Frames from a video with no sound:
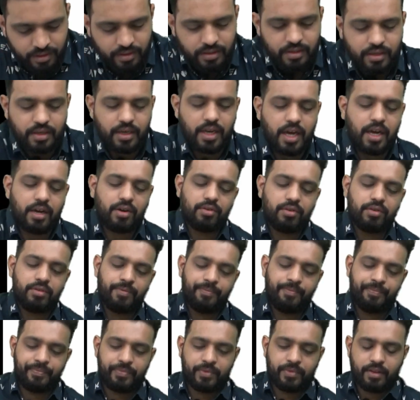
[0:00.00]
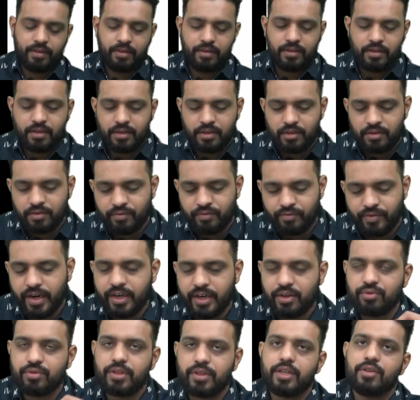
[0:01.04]
Now, where
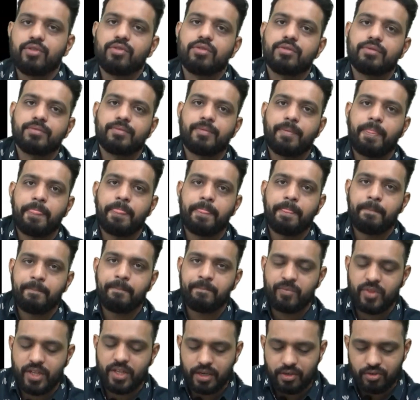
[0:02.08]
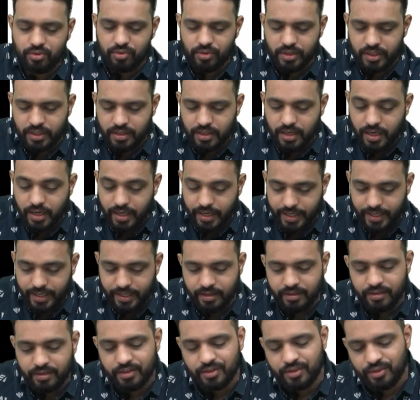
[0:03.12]
do they go? They are going
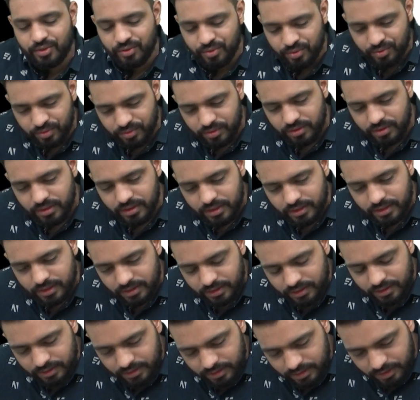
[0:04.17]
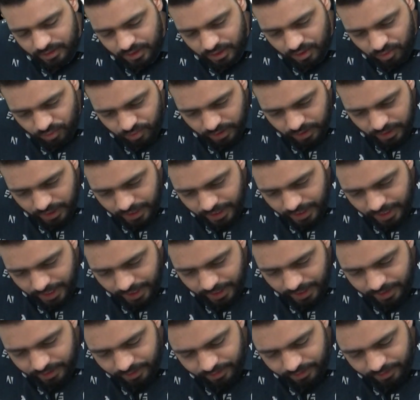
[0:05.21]
ahead to nuclei,